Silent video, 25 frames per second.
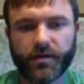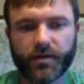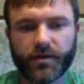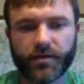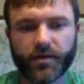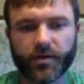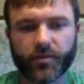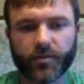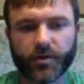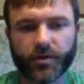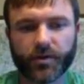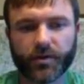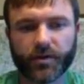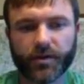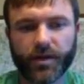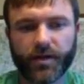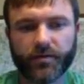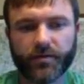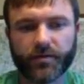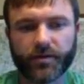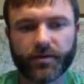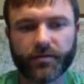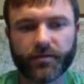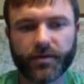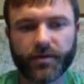Number
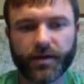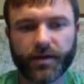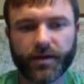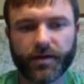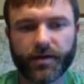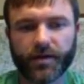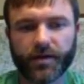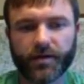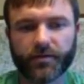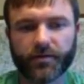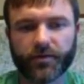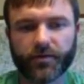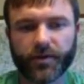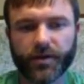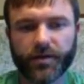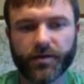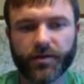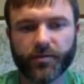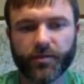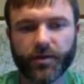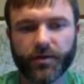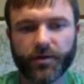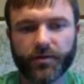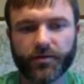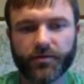11. Inflate
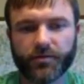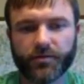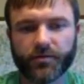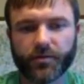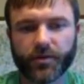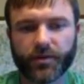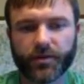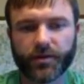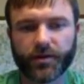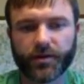the balloon with